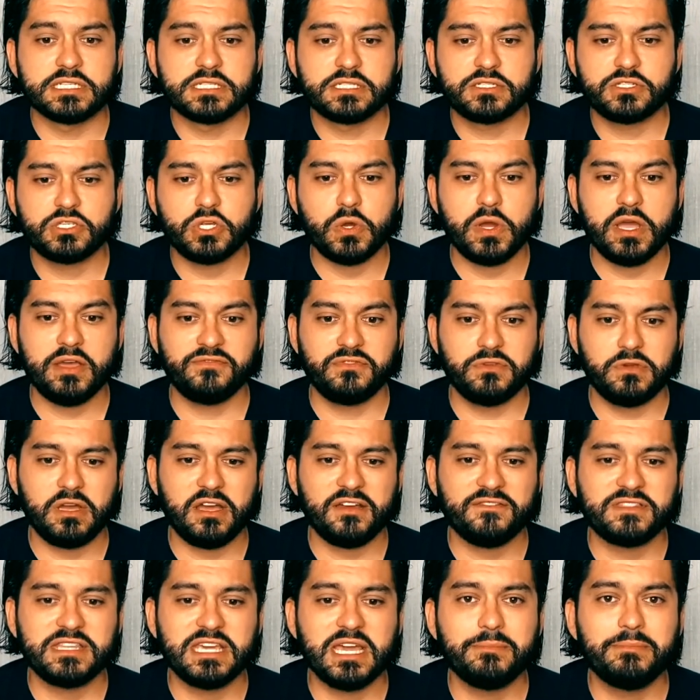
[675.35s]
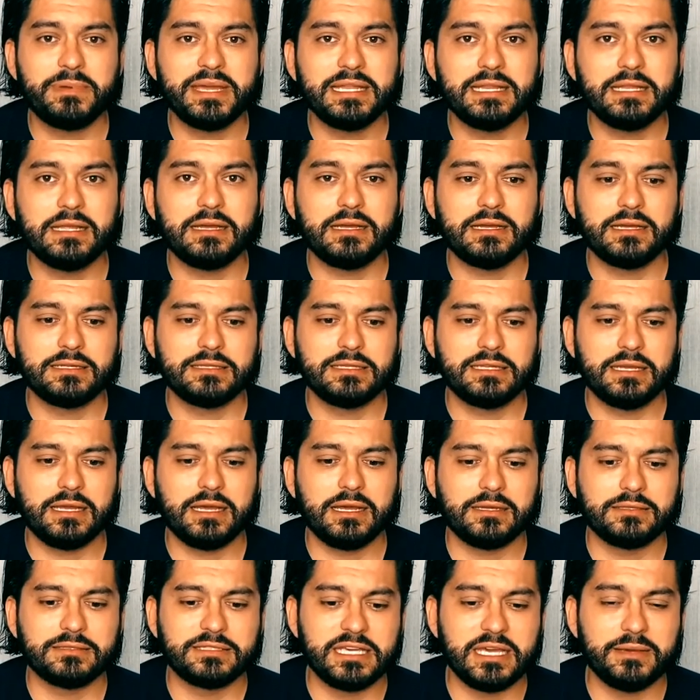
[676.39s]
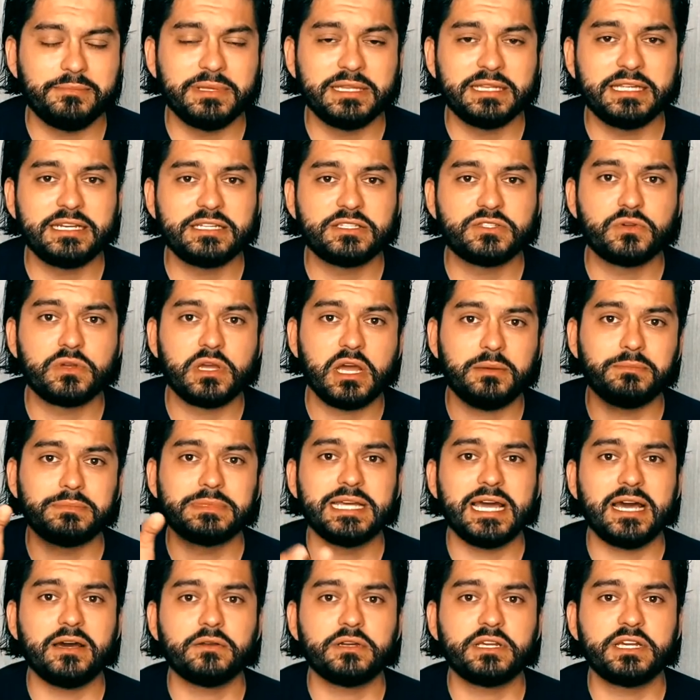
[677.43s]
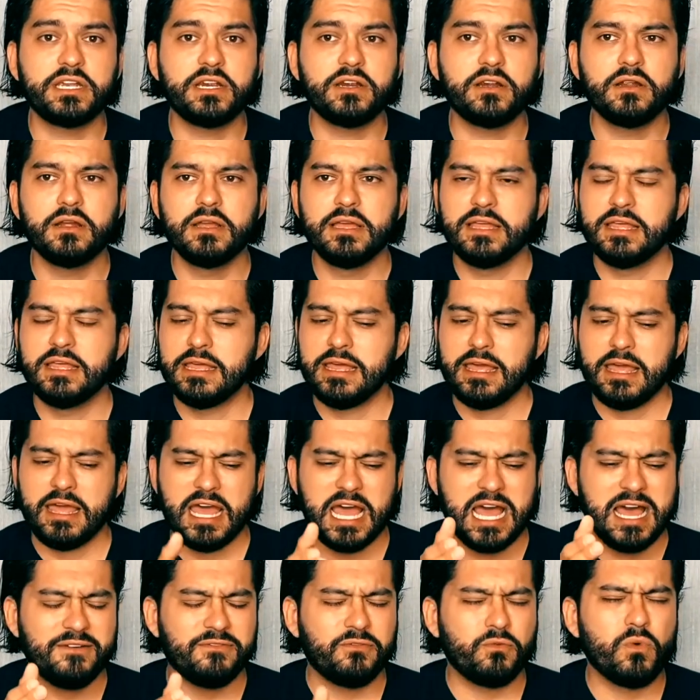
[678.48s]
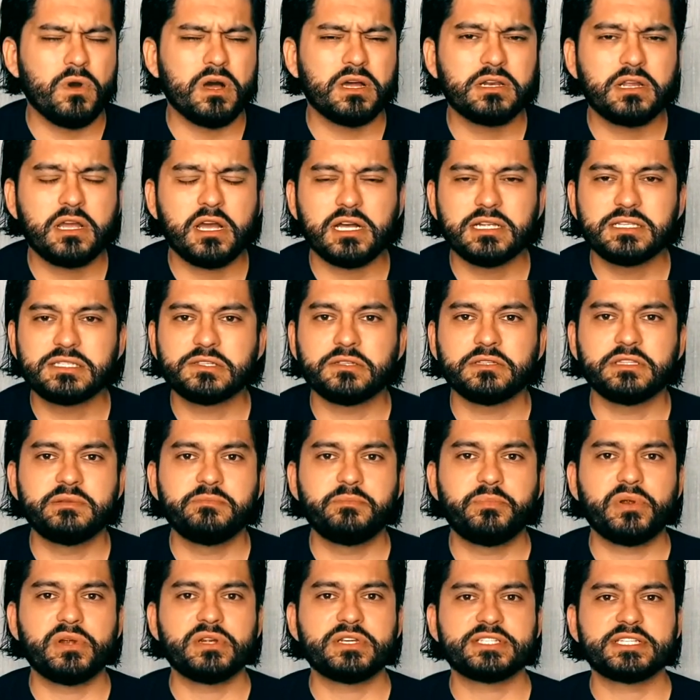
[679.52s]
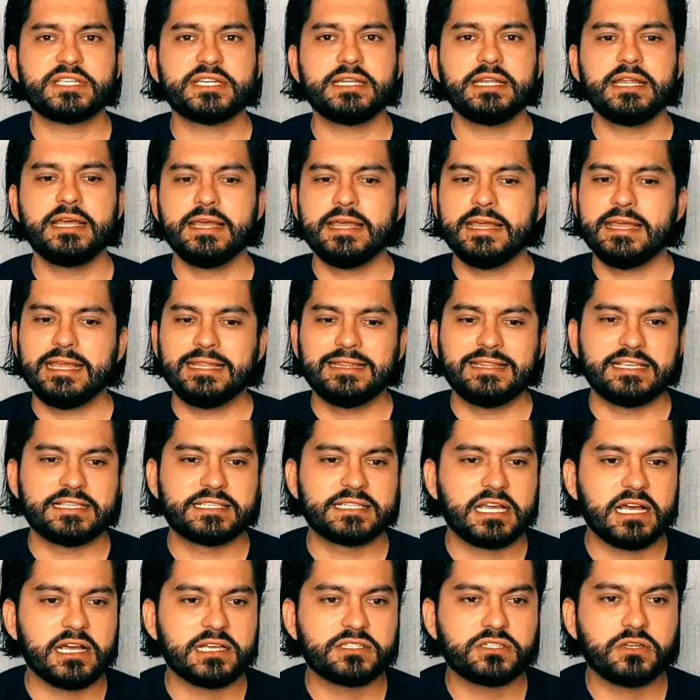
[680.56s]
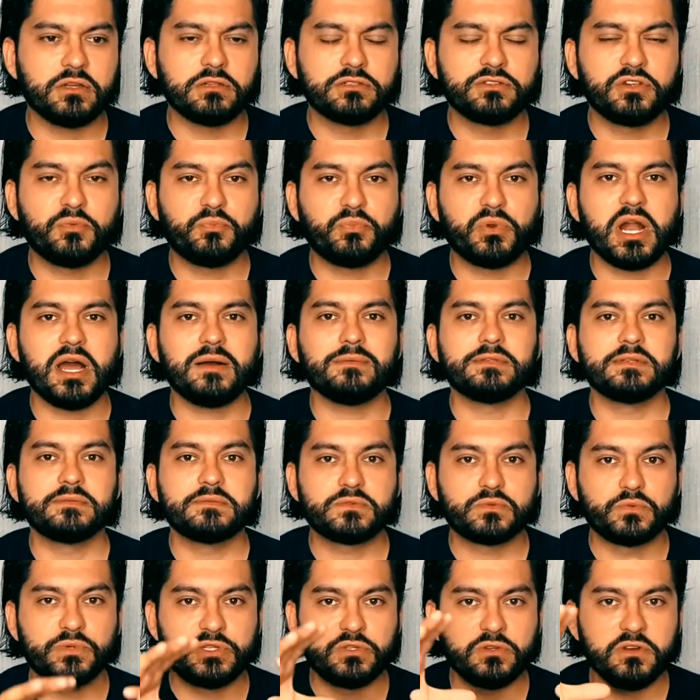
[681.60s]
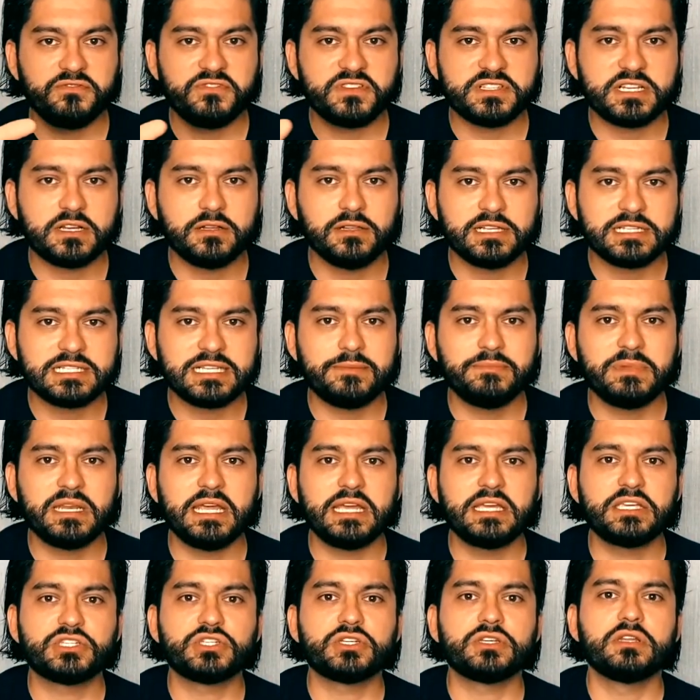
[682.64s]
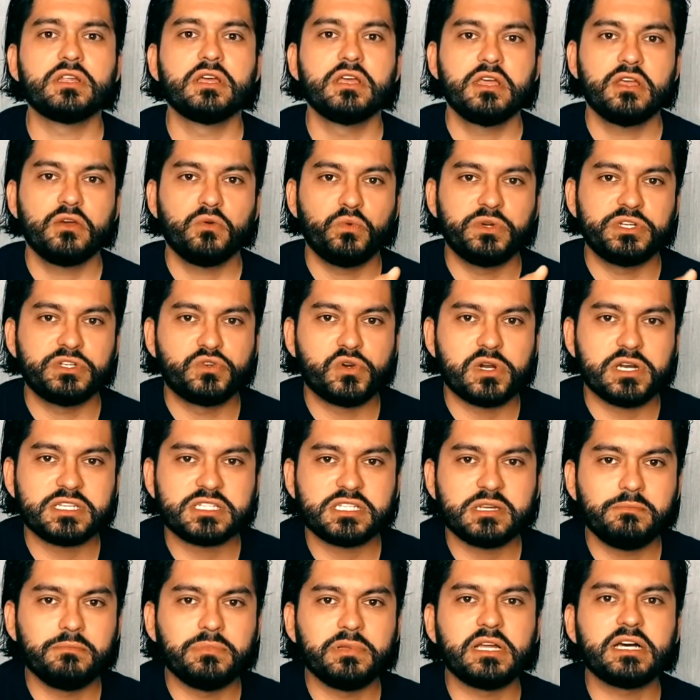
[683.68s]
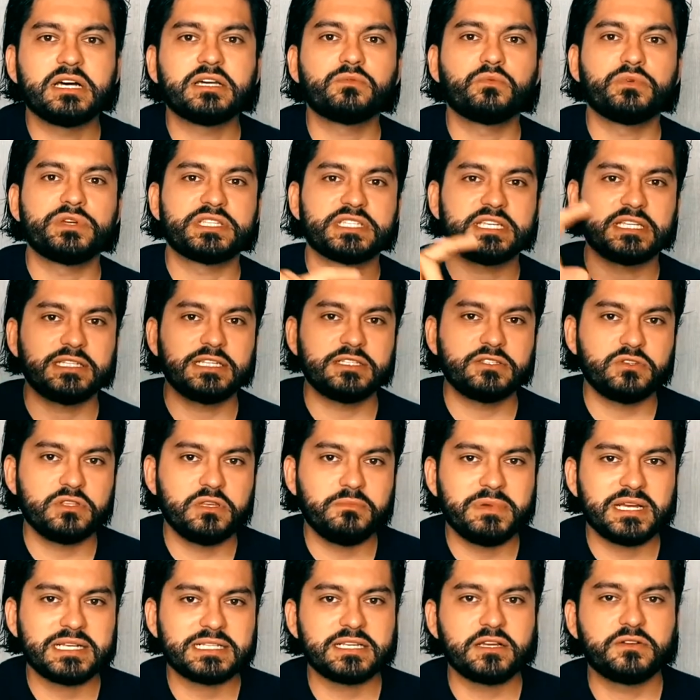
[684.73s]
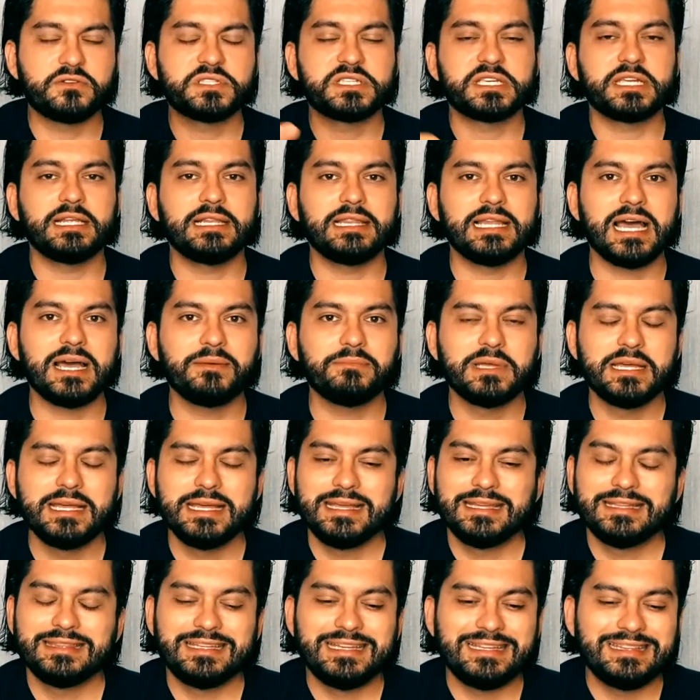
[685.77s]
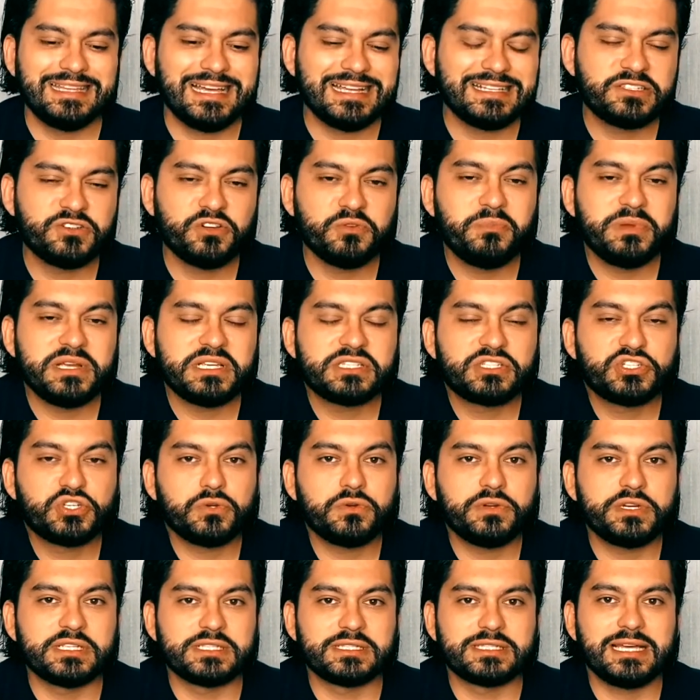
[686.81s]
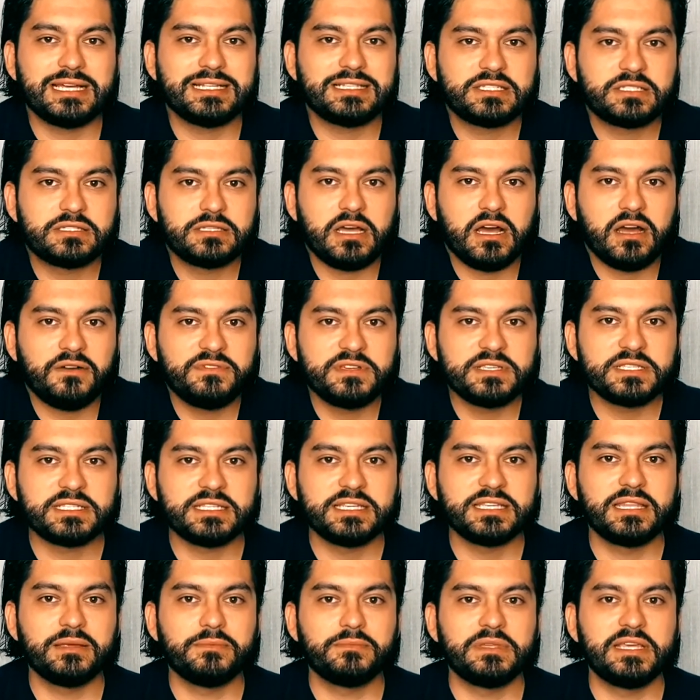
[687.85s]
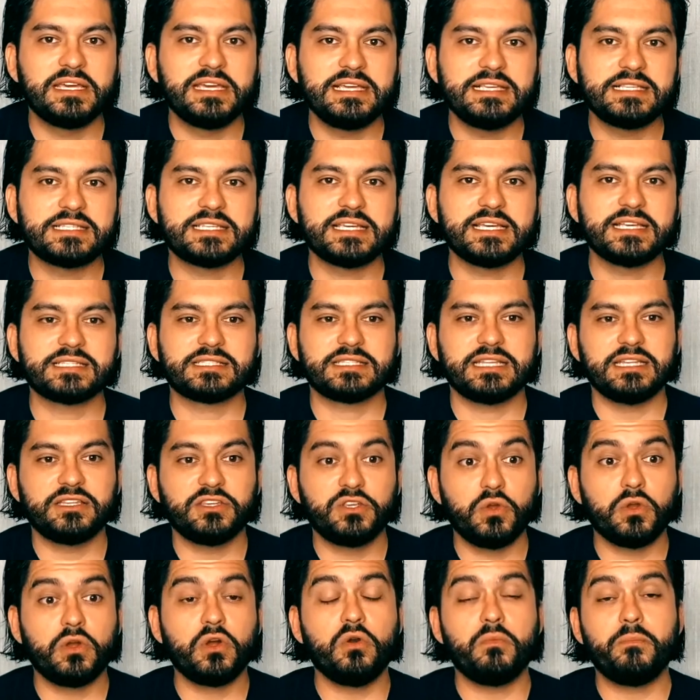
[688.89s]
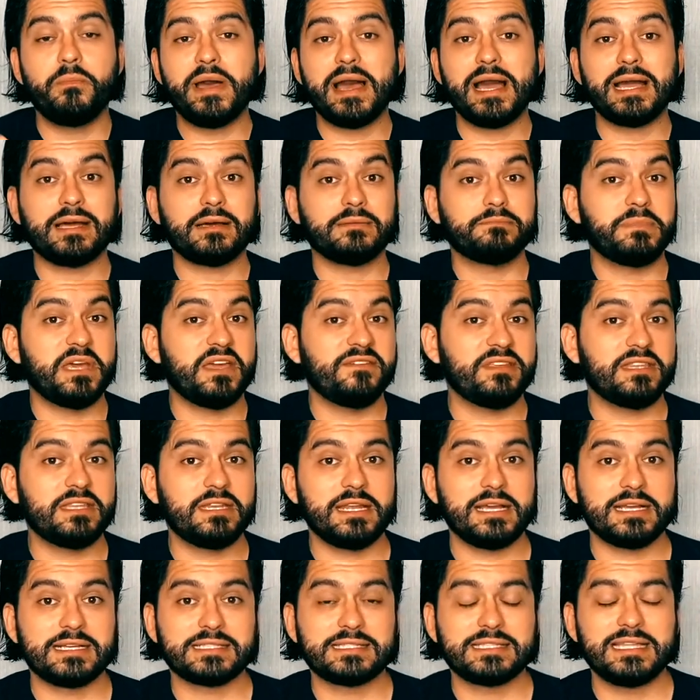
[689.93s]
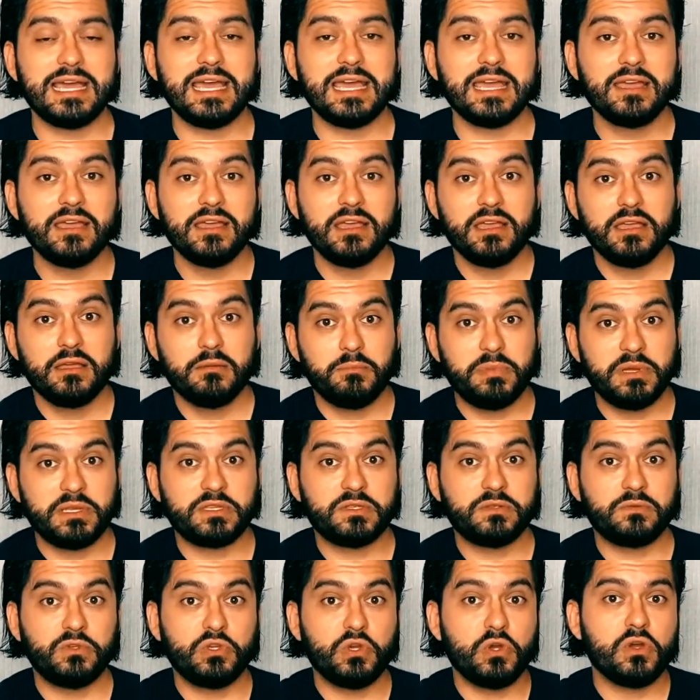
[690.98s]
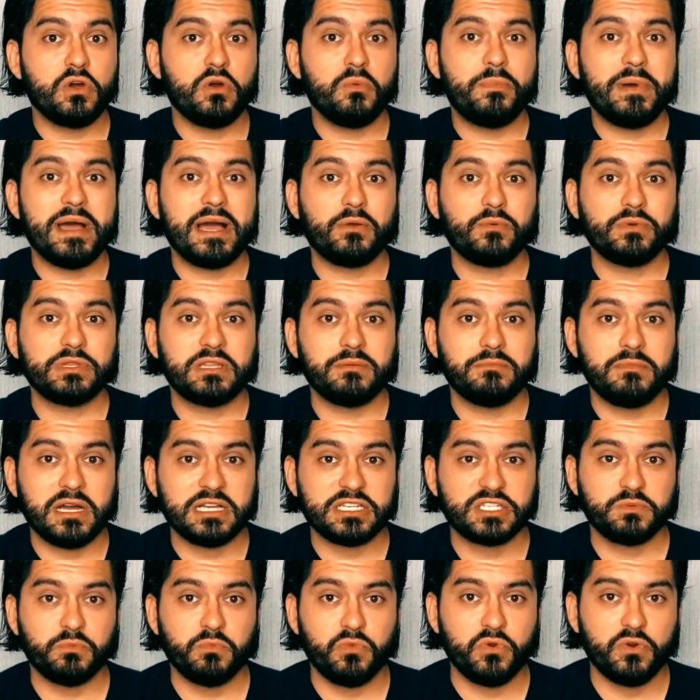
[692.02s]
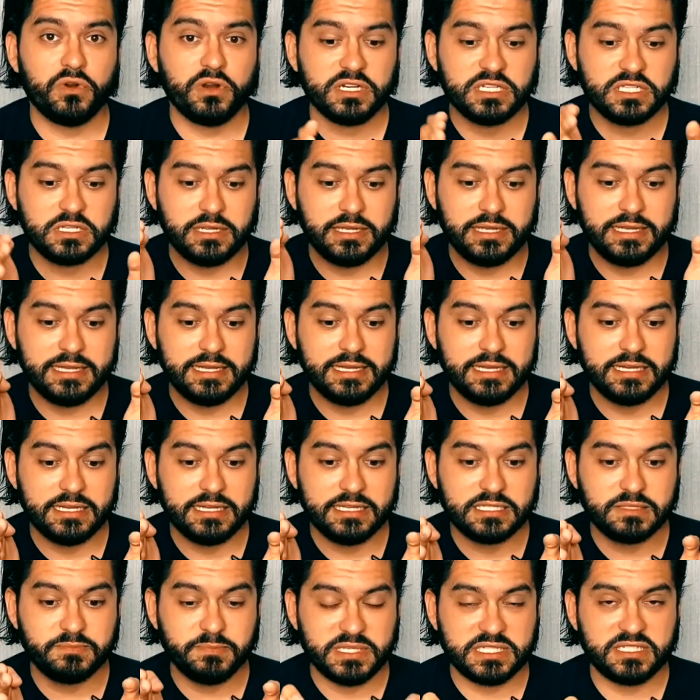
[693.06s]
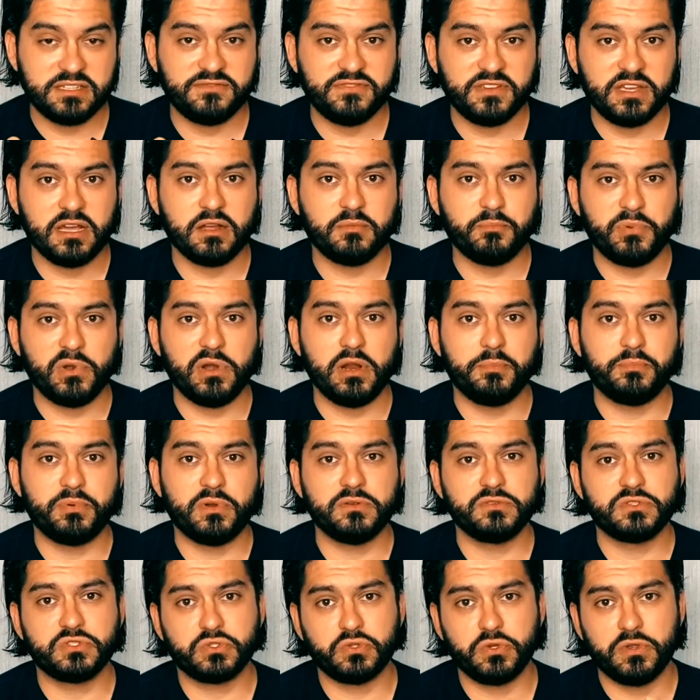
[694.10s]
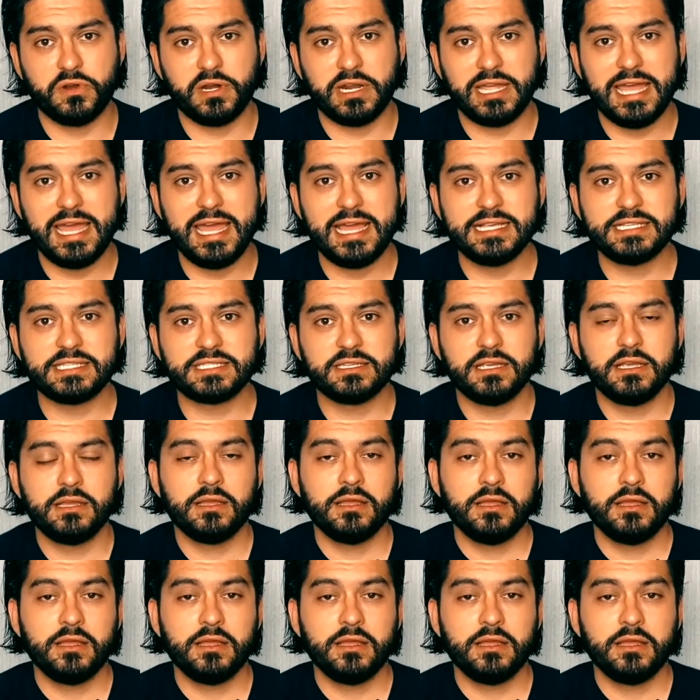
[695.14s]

So if you have the ability to come down here, have one consult in person, discuss all your problems, we do a physical examination, we draw some blood, we send it to the Mexico City lab, then that's your best choice. That's obviously the easiest. Then you go back maybe the next day, but you go back with a much more specific approach to your case,